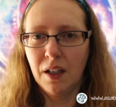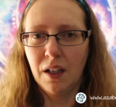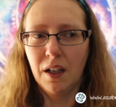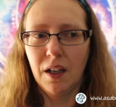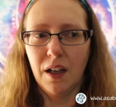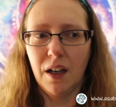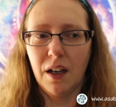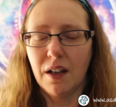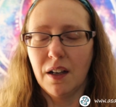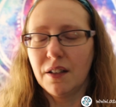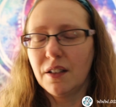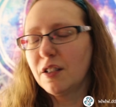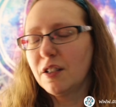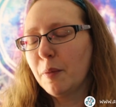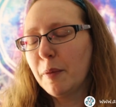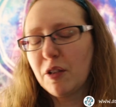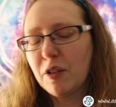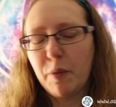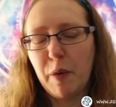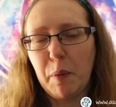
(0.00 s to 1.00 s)
Uh, there's a
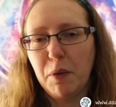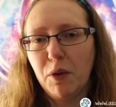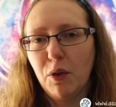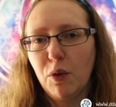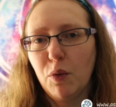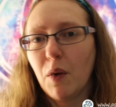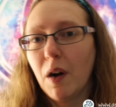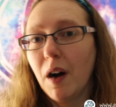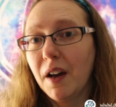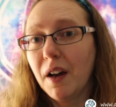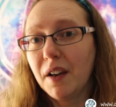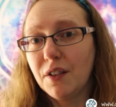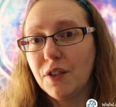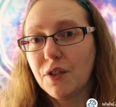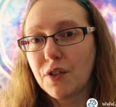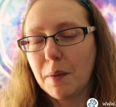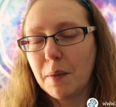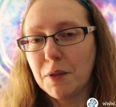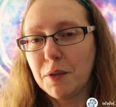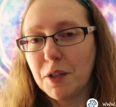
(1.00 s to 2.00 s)
bunch of people who wanted
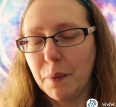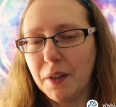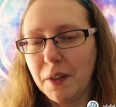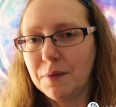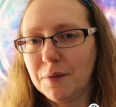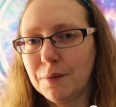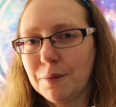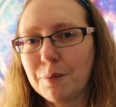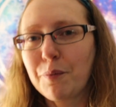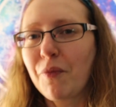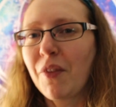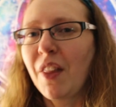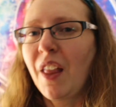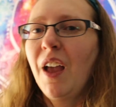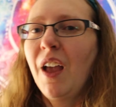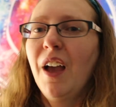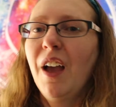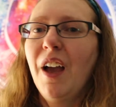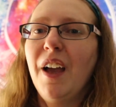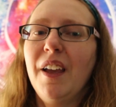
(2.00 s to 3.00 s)
Trump to win.
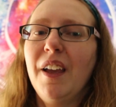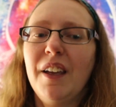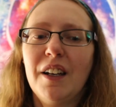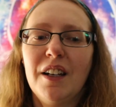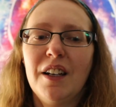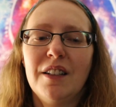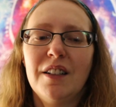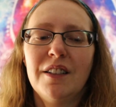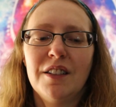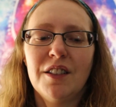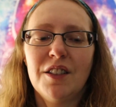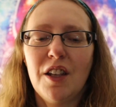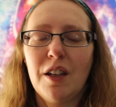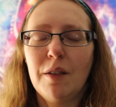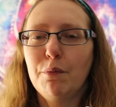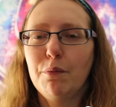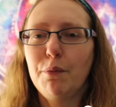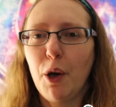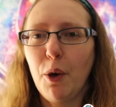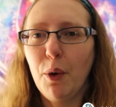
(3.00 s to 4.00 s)
And
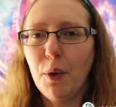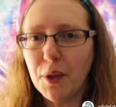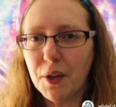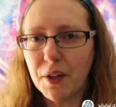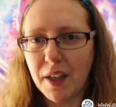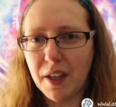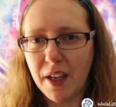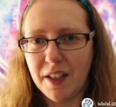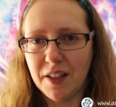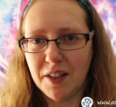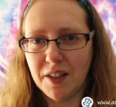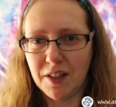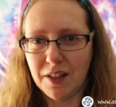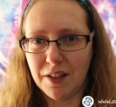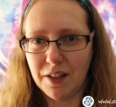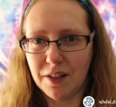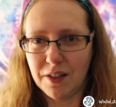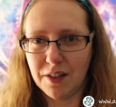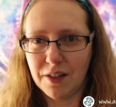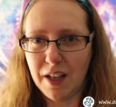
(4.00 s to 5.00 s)
in both
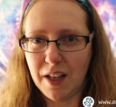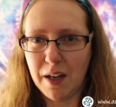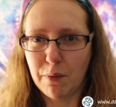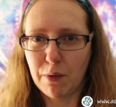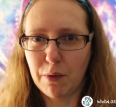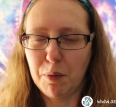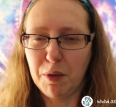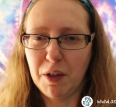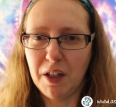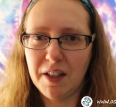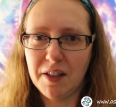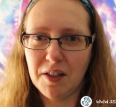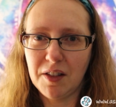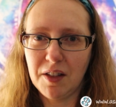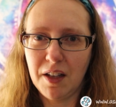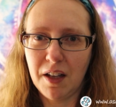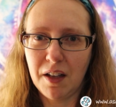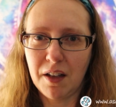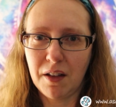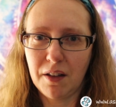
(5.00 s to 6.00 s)
cases, they were
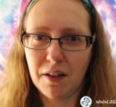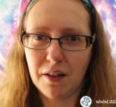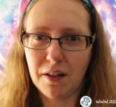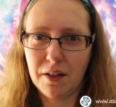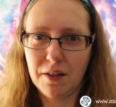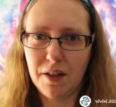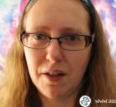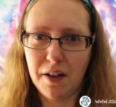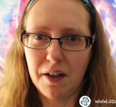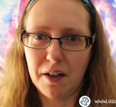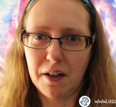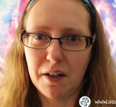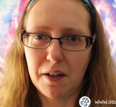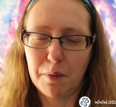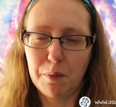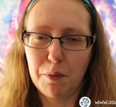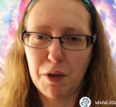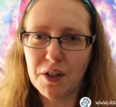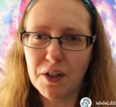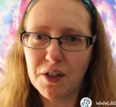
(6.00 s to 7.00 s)
placing their
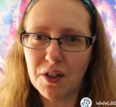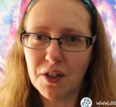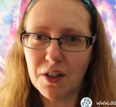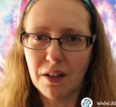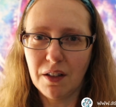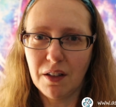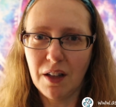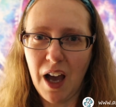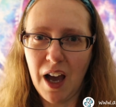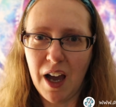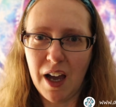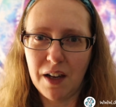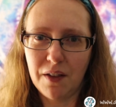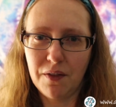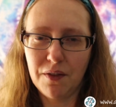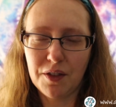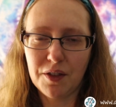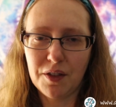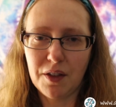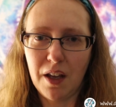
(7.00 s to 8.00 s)
personal
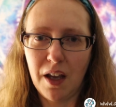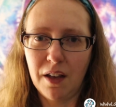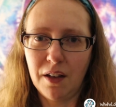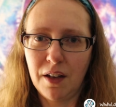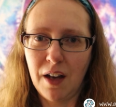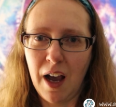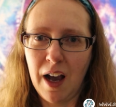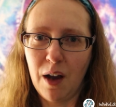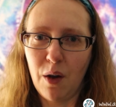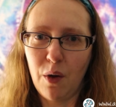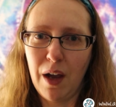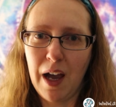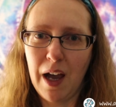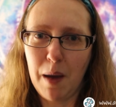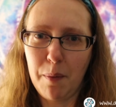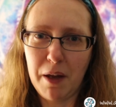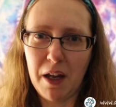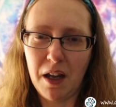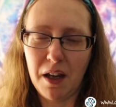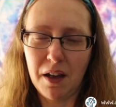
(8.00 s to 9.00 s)
lives and how
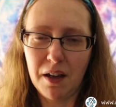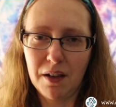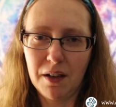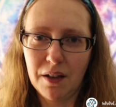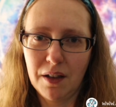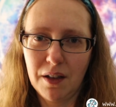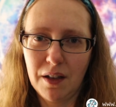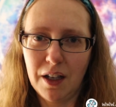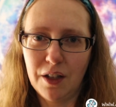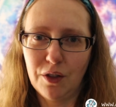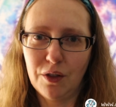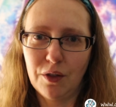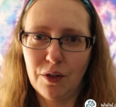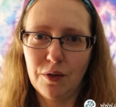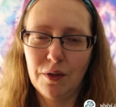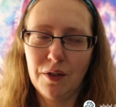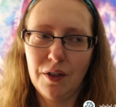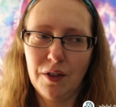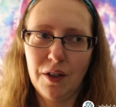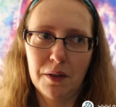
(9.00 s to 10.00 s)
happy and,
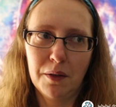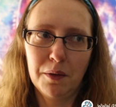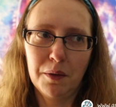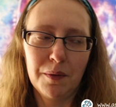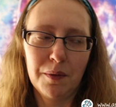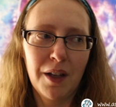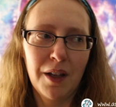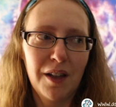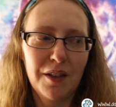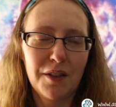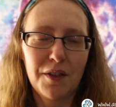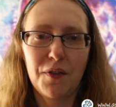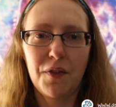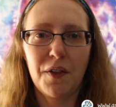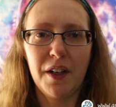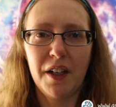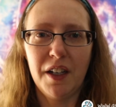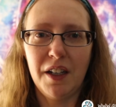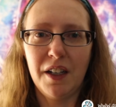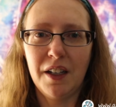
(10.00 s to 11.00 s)
you know,
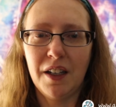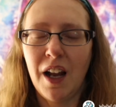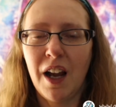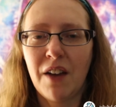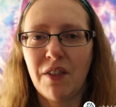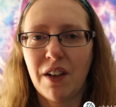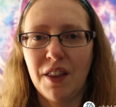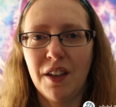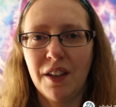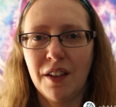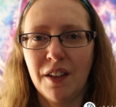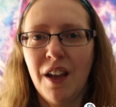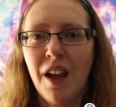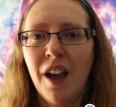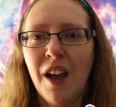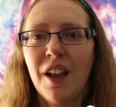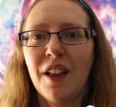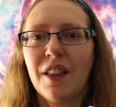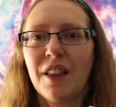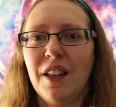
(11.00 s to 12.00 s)
free and everything
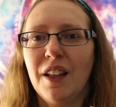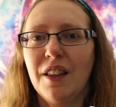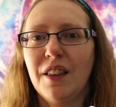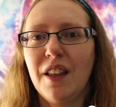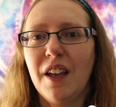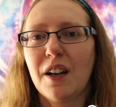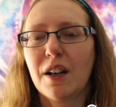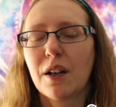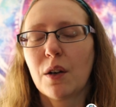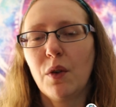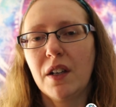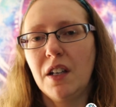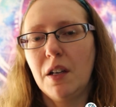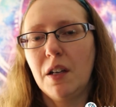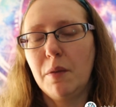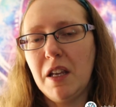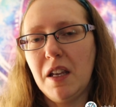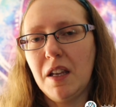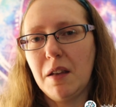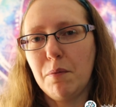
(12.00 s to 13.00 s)
that they are going to
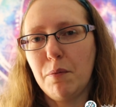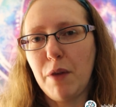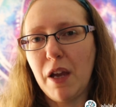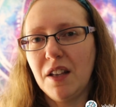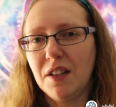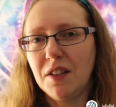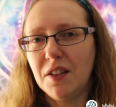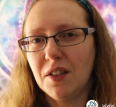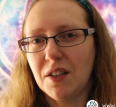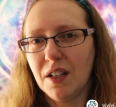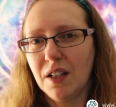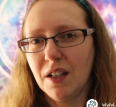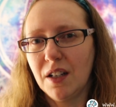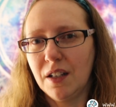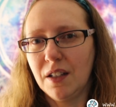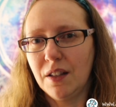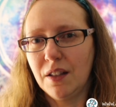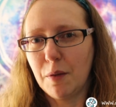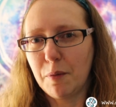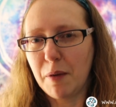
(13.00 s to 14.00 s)
be based
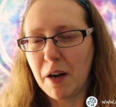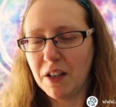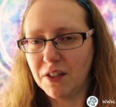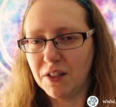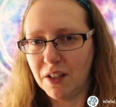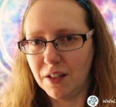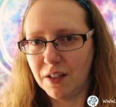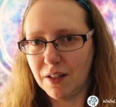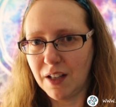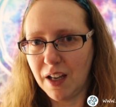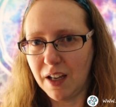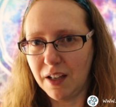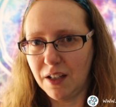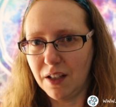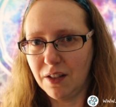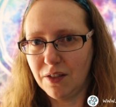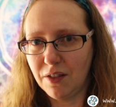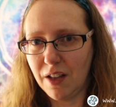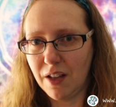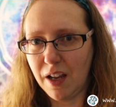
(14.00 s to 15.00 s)
on the president. That
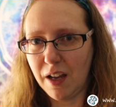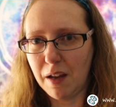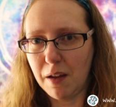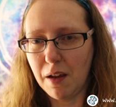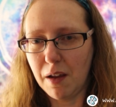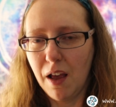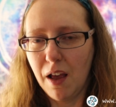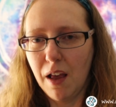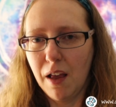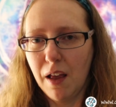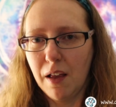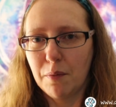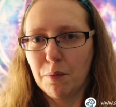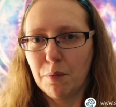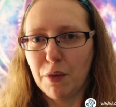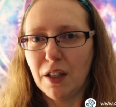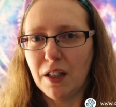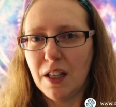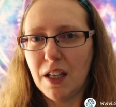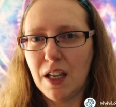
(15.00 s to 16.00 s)
is, they
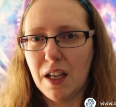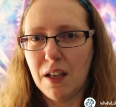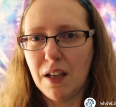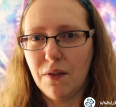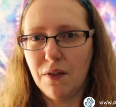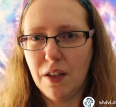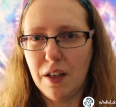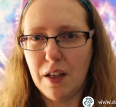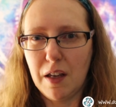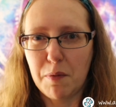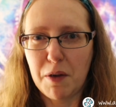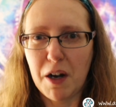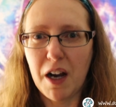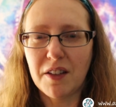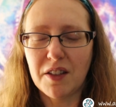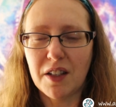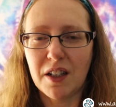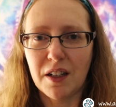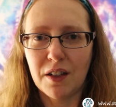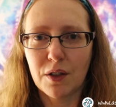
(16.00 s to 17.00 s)
believe the
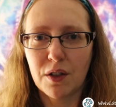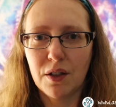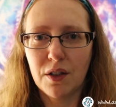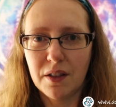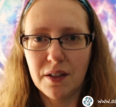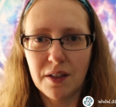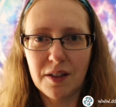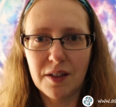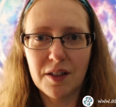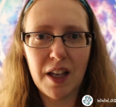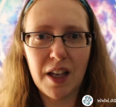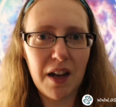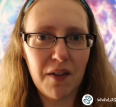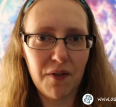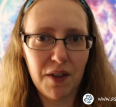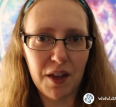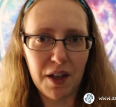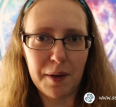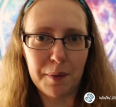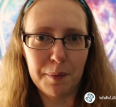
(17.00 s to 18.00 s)
president could
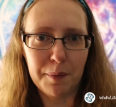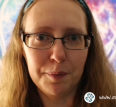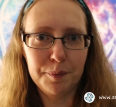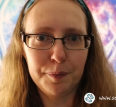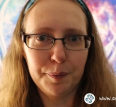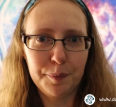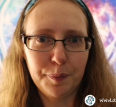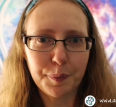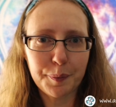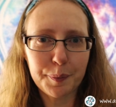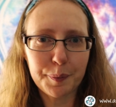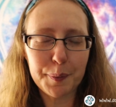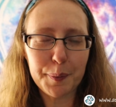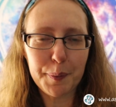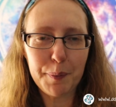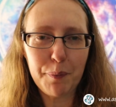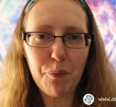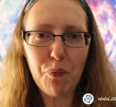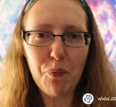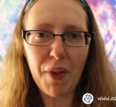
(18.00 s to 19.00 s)
save them.
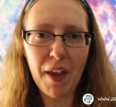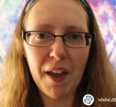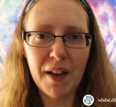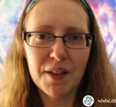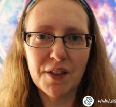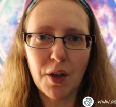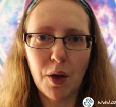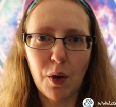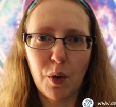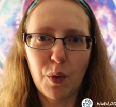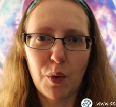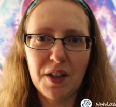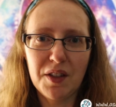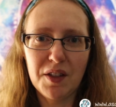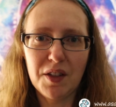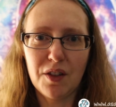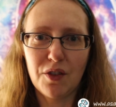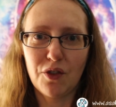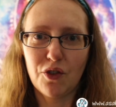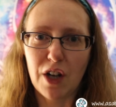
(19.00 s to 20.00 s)
So this
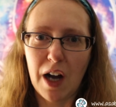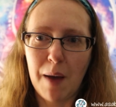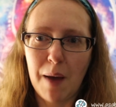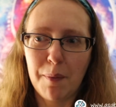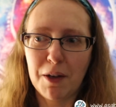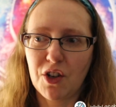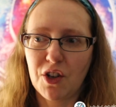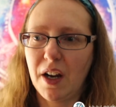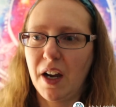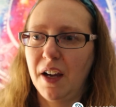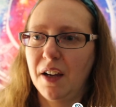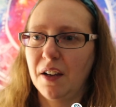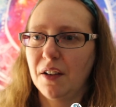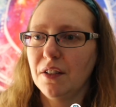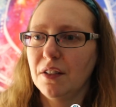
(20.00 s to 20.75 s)
is Drama Triangle